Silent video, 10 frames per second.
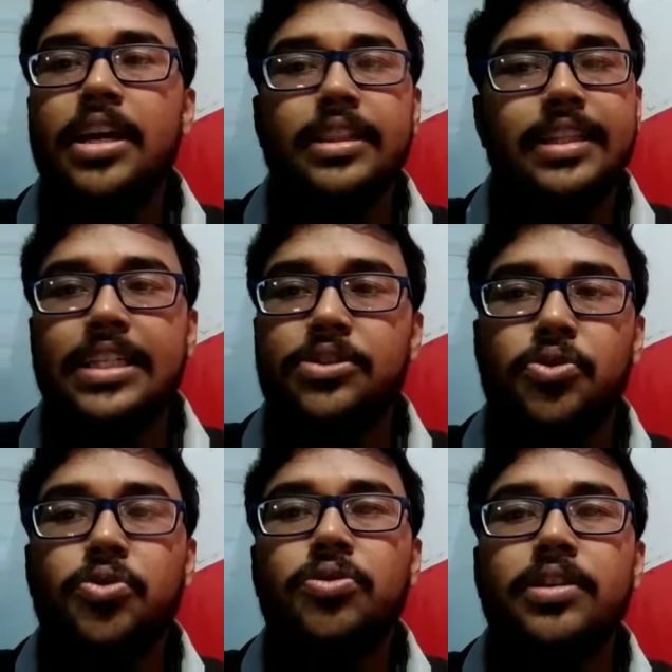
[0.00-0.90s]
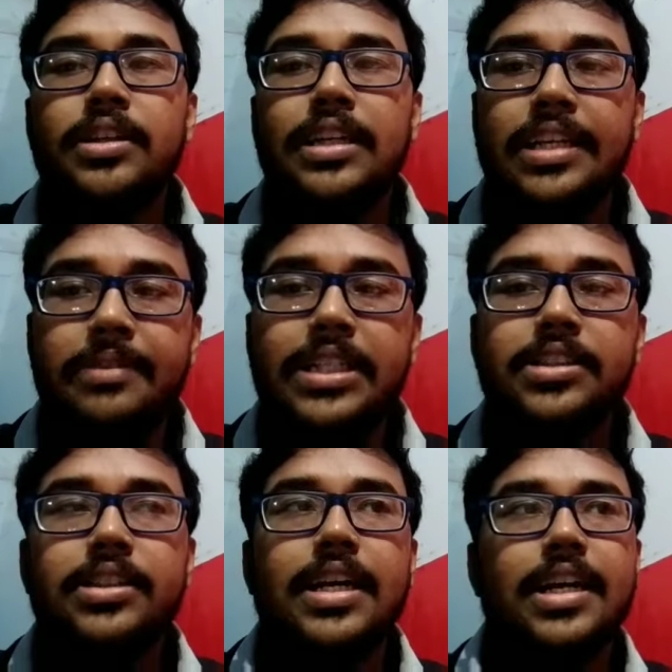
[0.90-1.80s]
There is no limit,
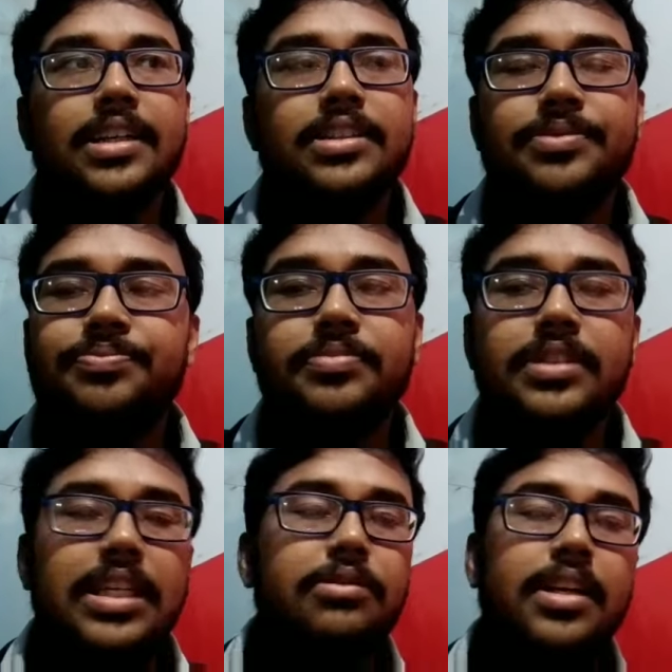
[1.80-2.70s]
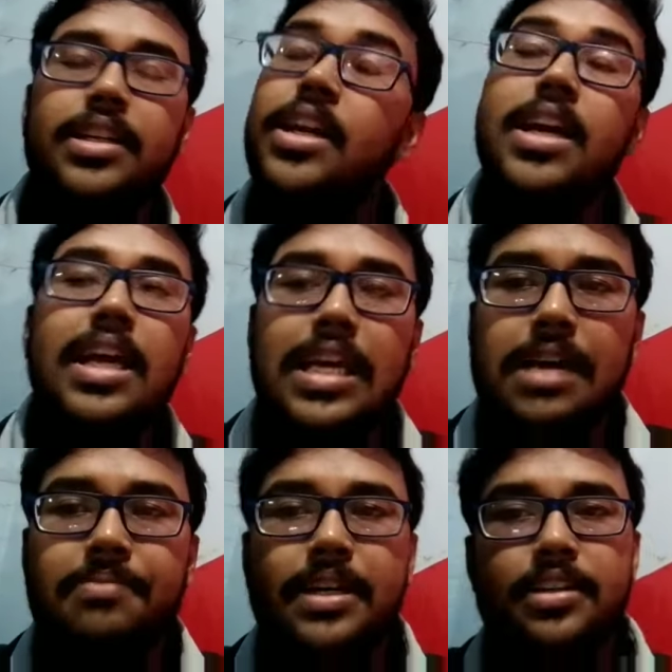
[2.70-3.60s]
and you can
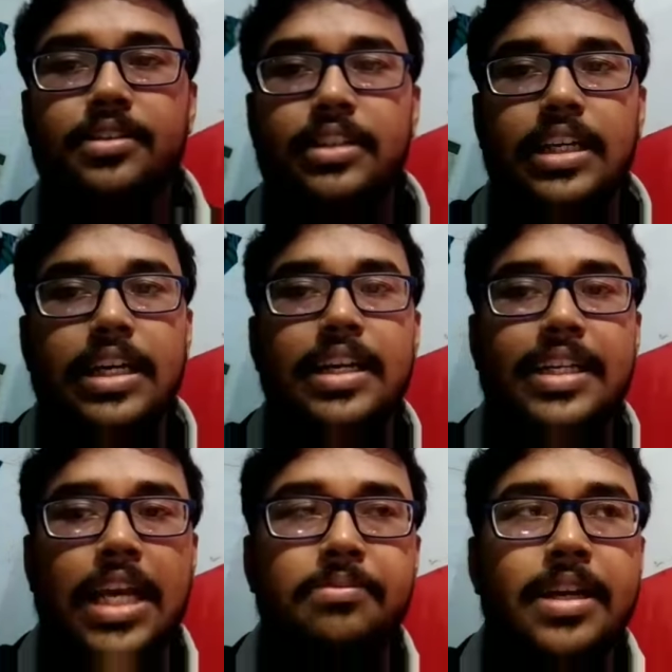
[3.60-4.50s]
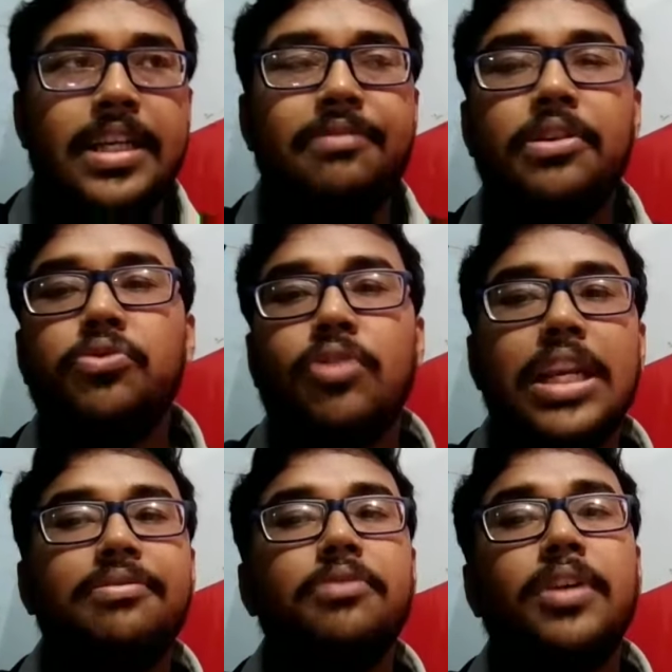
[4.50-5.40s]
appear anytime, and if you
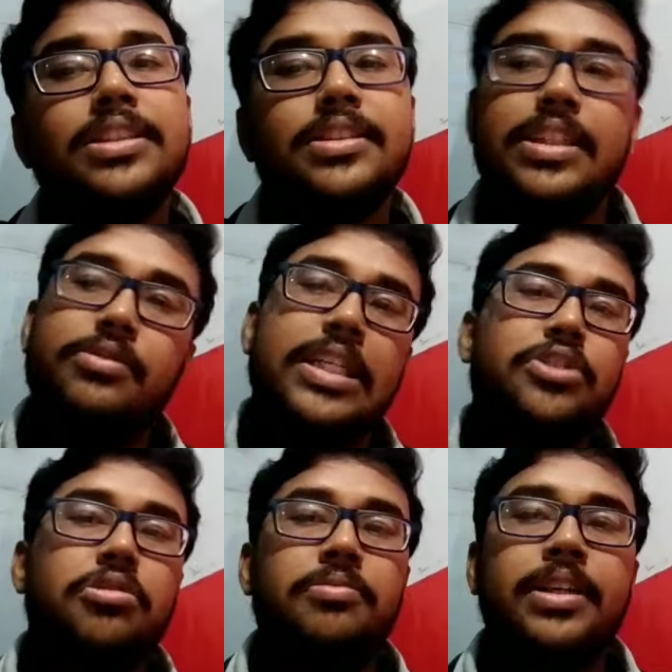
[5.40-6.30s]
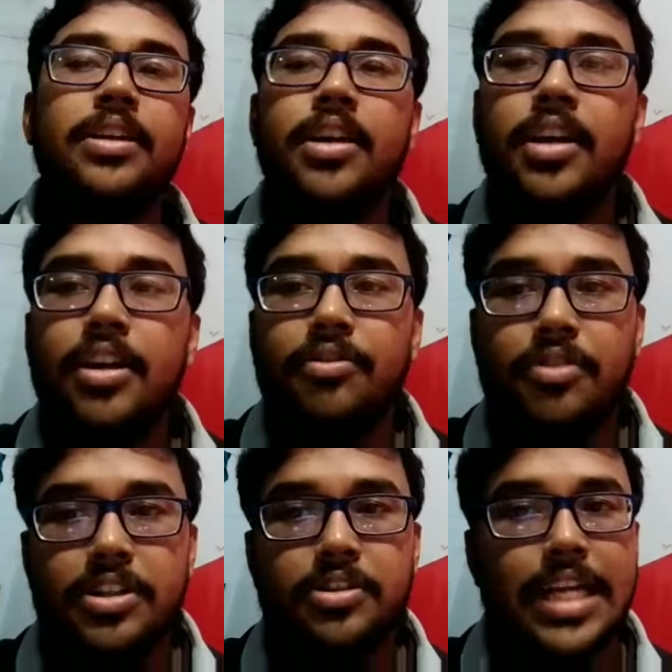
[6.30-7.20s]
qualify once, it will be
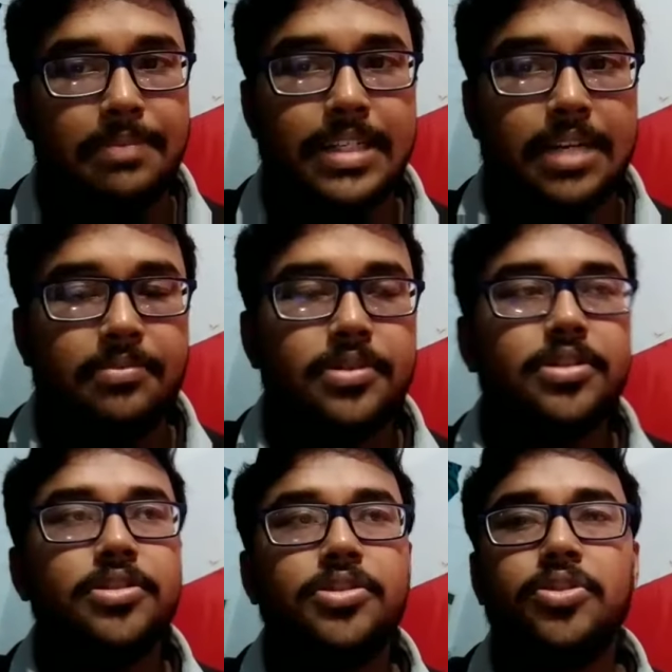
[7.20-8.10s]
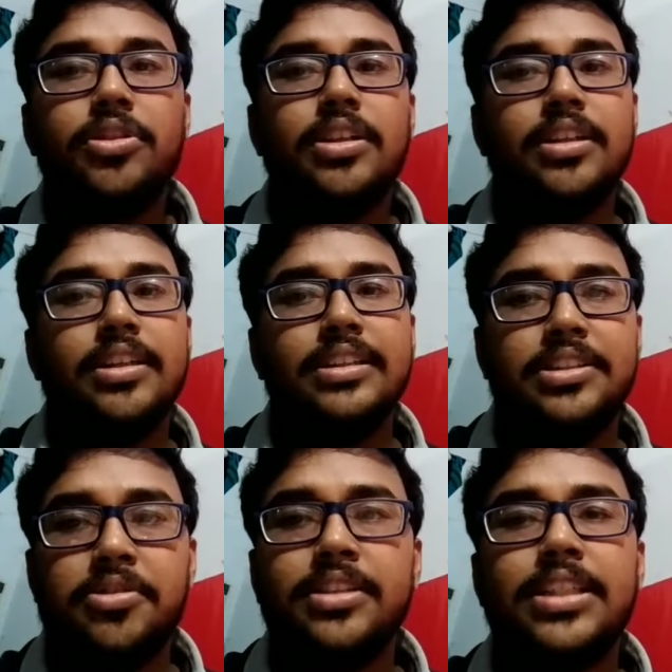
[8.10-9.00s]
for your lifetime. So
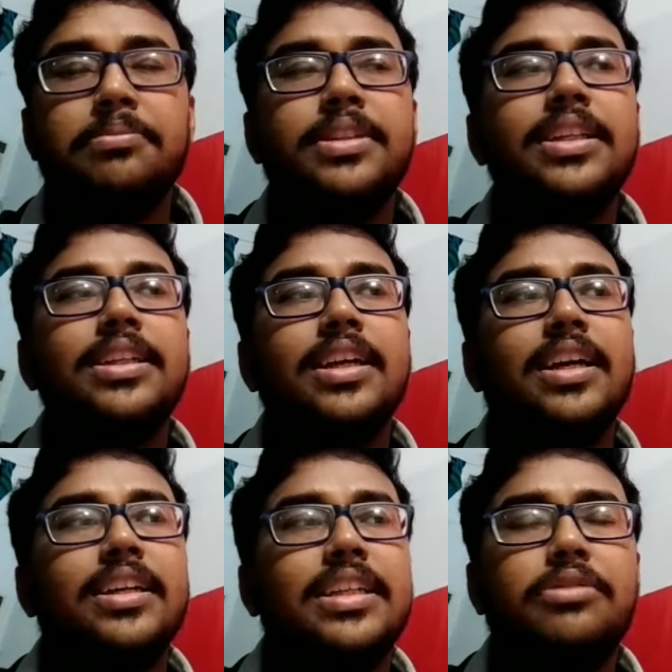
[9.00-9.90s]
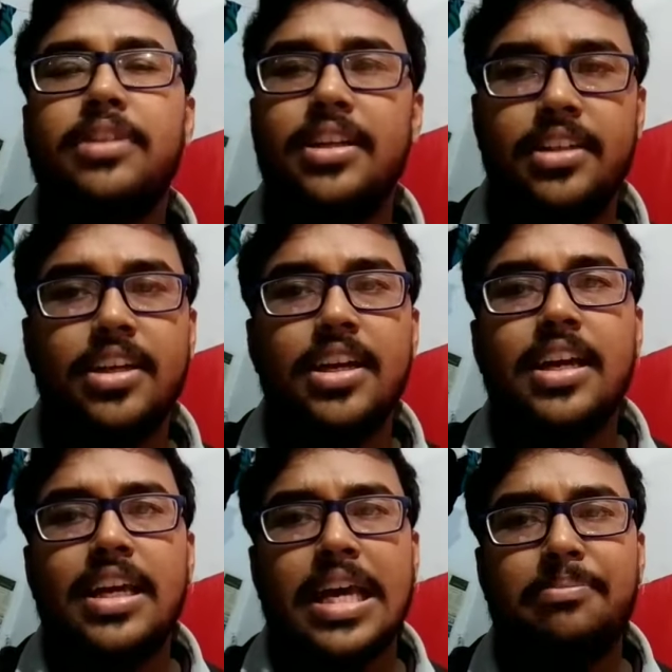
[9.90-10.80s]
this was something you can
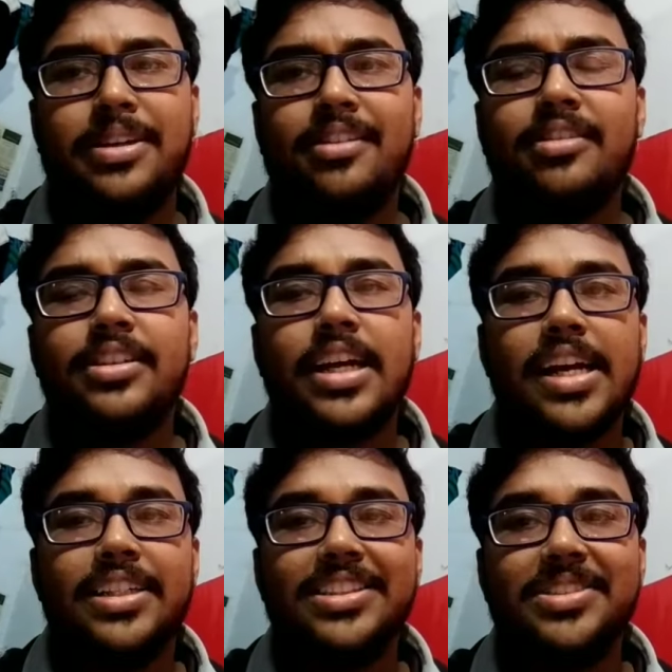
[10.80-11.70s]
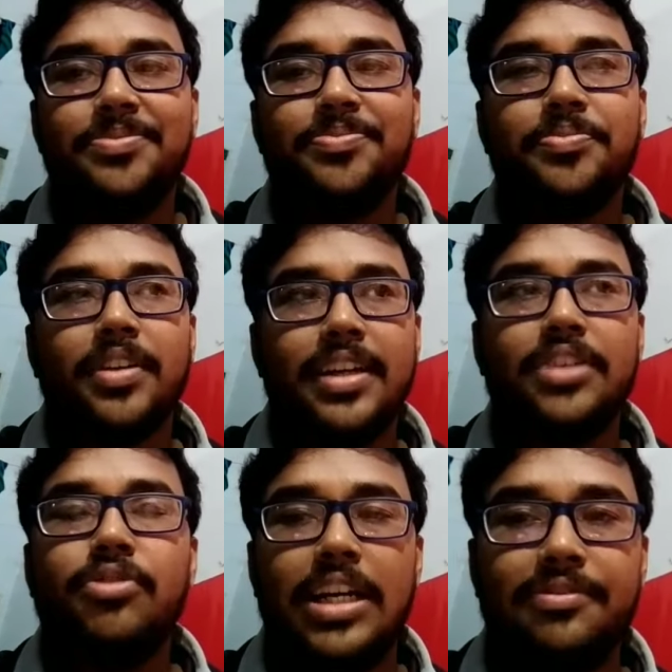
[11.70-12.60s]
appear and get
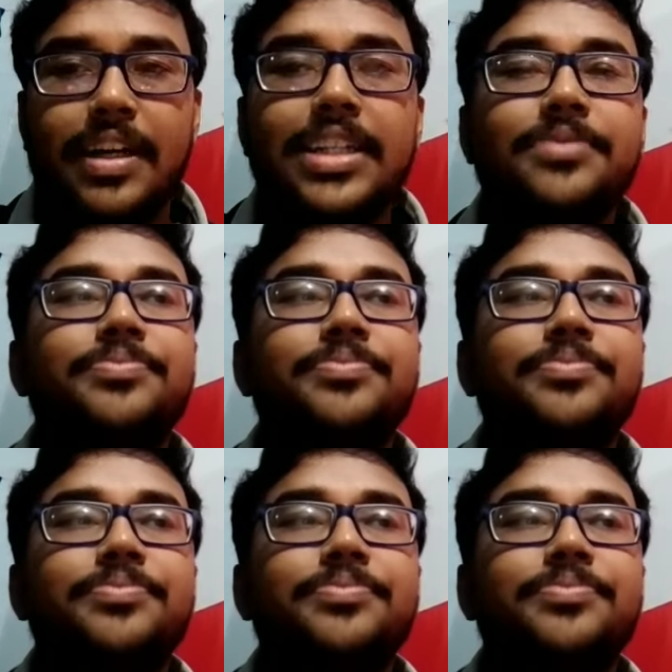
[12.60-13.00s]
qualified.